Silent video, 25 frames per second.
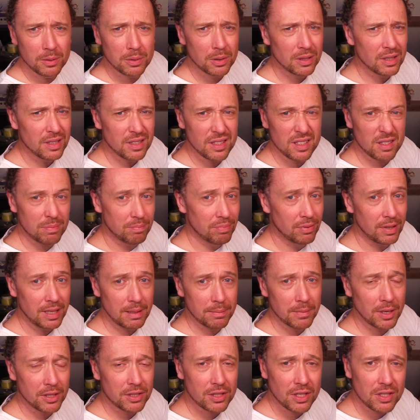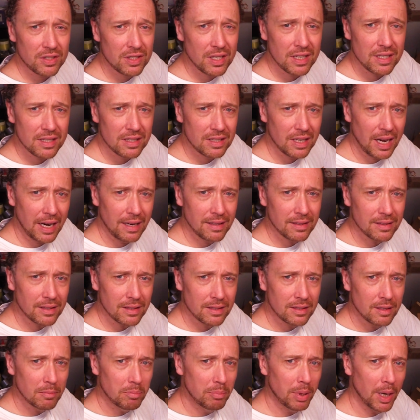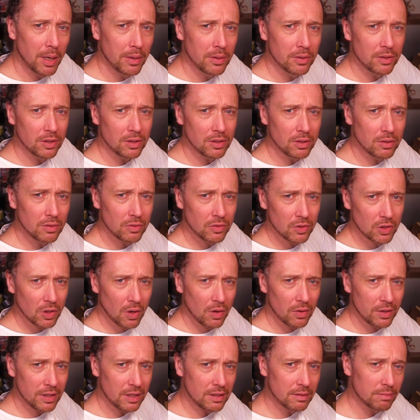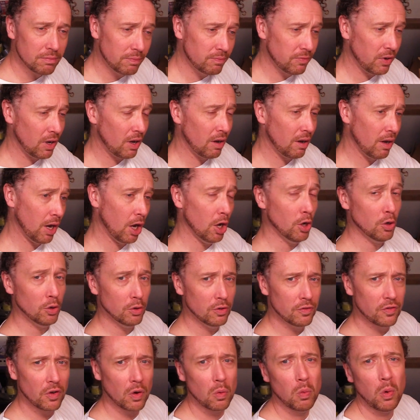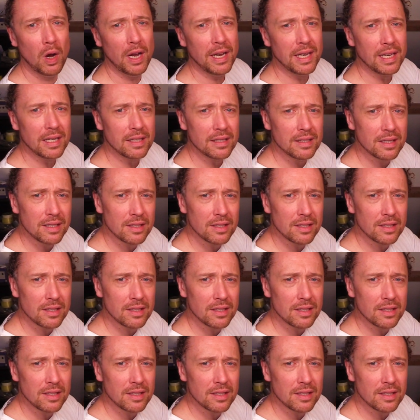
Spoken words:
Well, it's pretty much as it sounds. It's the bow that you've got is far overweight.